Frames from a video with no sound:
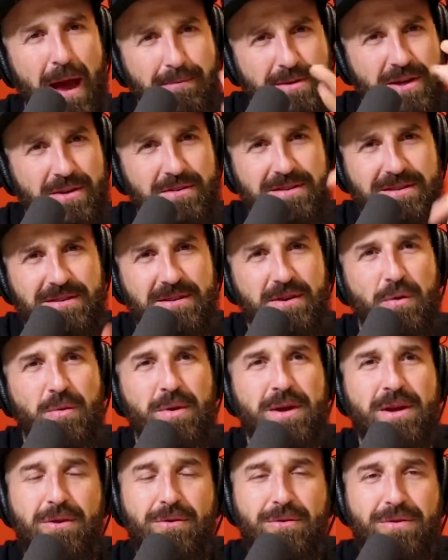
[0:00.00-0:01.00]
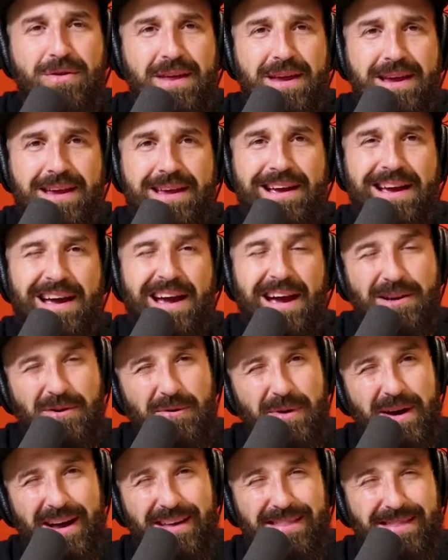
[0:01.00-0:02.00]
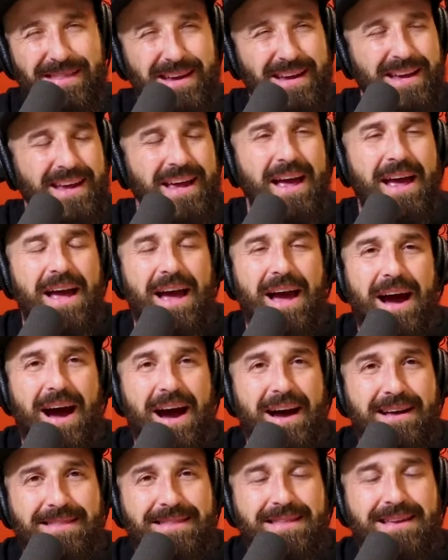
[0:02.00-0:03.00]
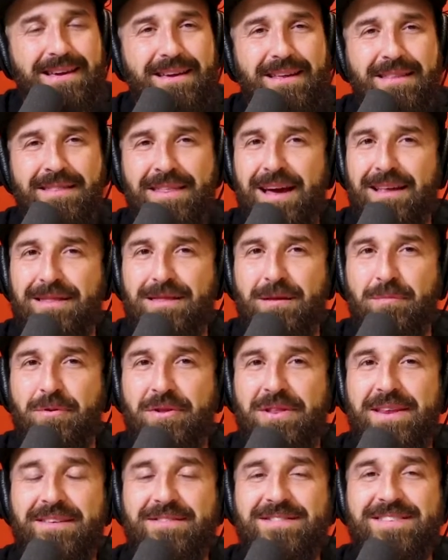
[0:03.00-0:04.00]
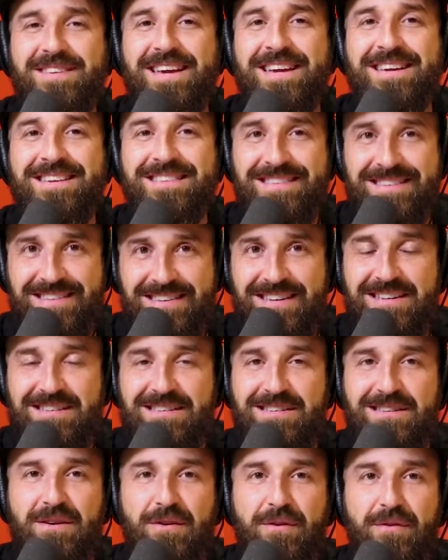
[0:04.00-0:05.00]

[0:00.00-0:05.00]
I'm curious to know what you think. I know what I think. I think that the beliefs exist